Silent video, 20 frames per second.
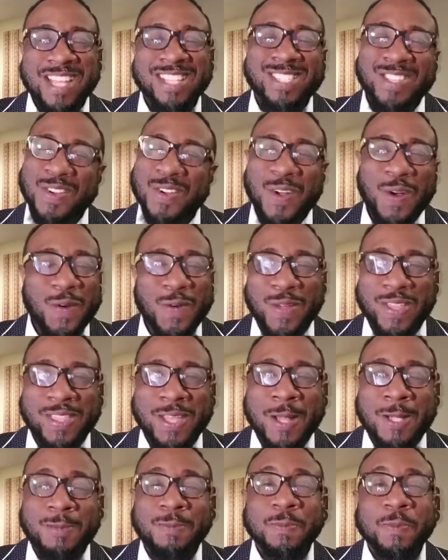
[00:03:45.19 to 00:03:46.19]
So go with
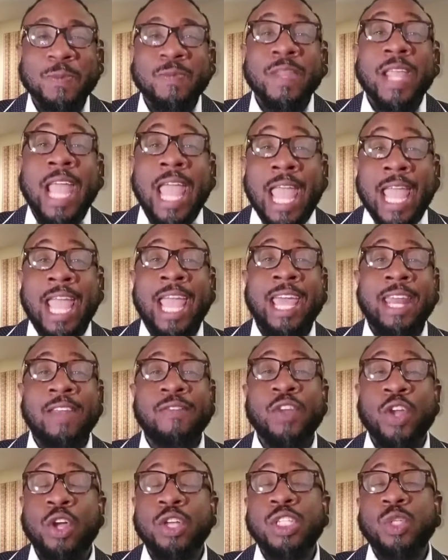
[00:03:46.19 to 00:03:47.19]
it. And
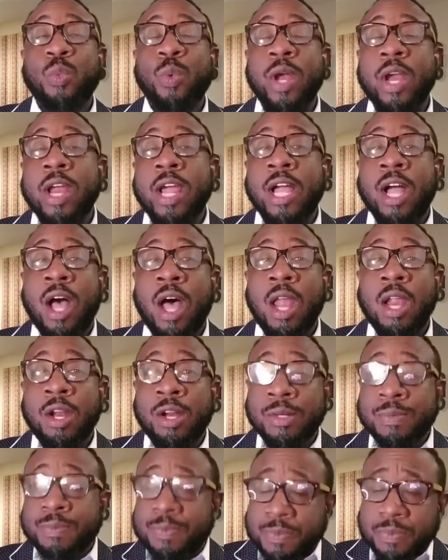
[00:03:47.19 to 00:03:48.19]
if you're going to wear a
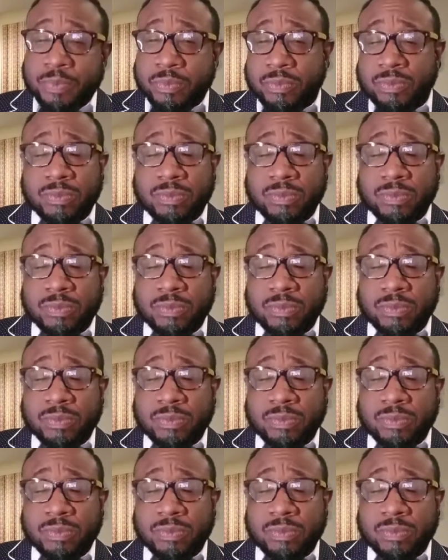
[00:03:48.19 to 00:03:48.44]
collared